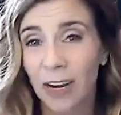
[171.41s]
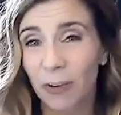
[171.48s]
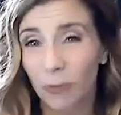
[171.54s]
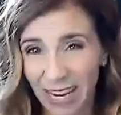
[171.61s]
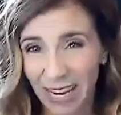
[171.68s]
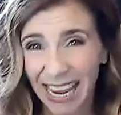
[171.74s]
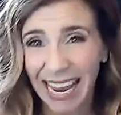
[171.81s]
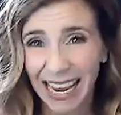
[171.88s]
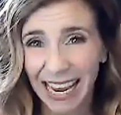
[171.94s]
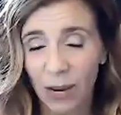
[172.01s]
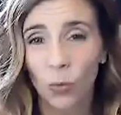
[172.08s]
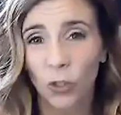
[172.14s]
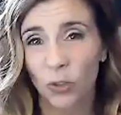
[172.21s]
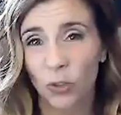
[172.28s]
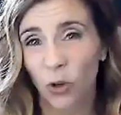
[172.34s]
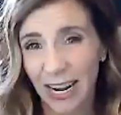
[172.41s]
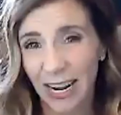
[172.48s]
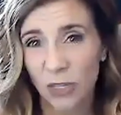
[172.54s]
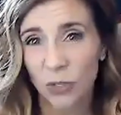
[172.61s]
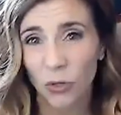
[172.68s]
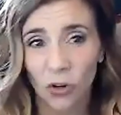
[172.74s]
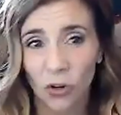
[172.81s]
If we can't, we'll try to
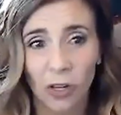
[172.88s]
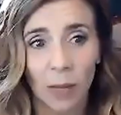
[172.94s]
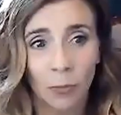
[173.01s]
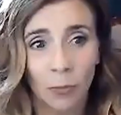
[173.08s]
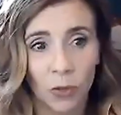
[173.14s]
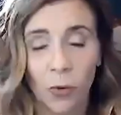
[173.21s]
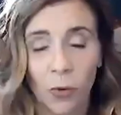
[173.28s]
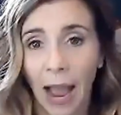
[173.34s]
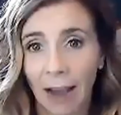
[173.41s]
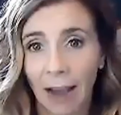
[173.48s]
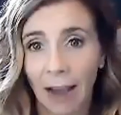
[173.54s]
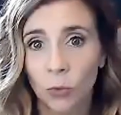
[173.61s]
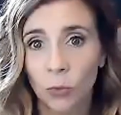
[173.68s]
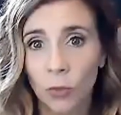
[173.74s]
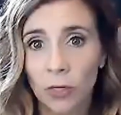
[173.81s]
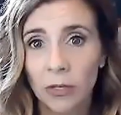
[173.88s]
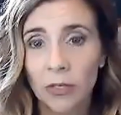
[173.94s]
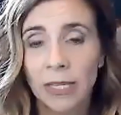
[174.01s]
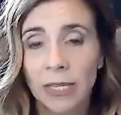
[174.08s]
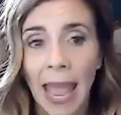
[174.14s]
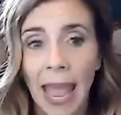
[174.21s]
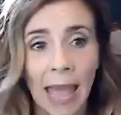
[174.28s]
circle up with you afterwards
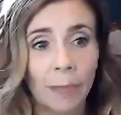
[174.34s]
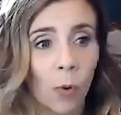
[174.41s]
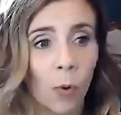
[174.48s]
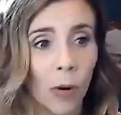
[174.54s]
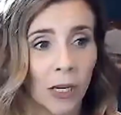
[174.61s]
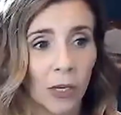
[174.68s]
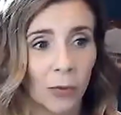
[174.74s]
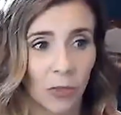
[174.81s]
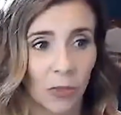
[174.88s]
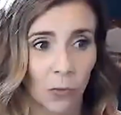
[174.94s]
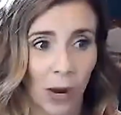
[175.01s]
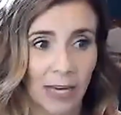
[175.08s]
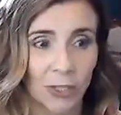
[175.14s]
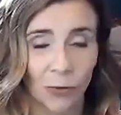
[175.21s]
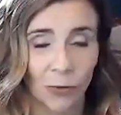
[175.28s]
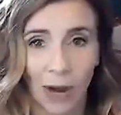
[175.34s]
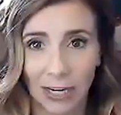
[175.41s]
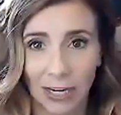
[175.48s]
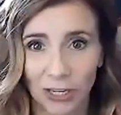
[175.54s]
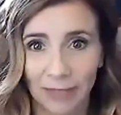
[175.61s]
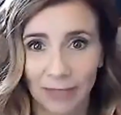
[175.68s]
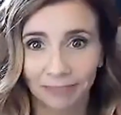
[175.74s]
and point you in the right
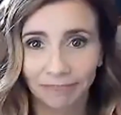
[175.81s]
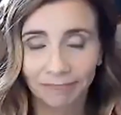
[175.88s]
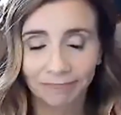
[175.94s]
direction.